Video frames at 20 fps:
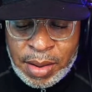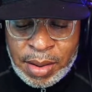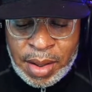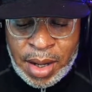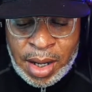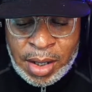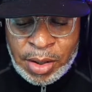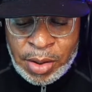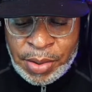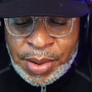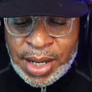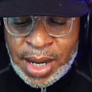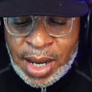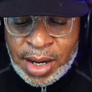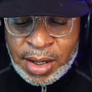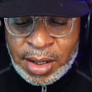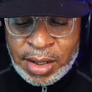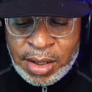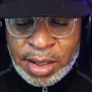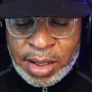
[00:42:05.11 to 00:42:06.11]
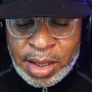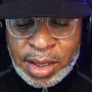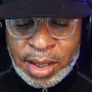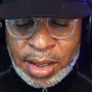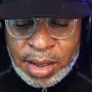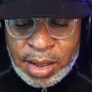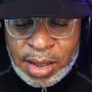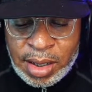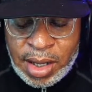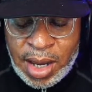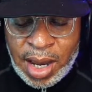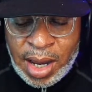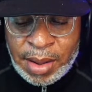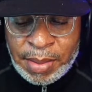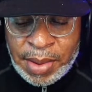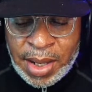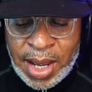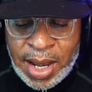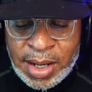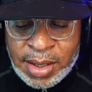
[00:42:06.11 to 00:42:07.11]
I know he had a good
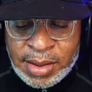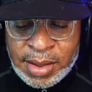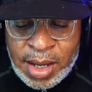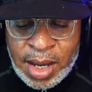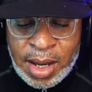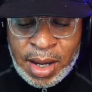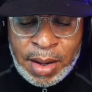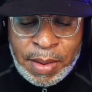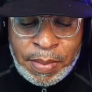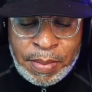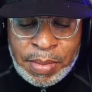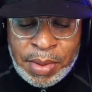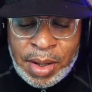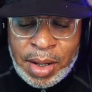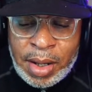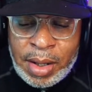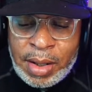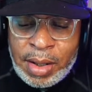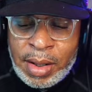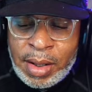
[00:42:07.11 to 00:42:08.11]
game last game, but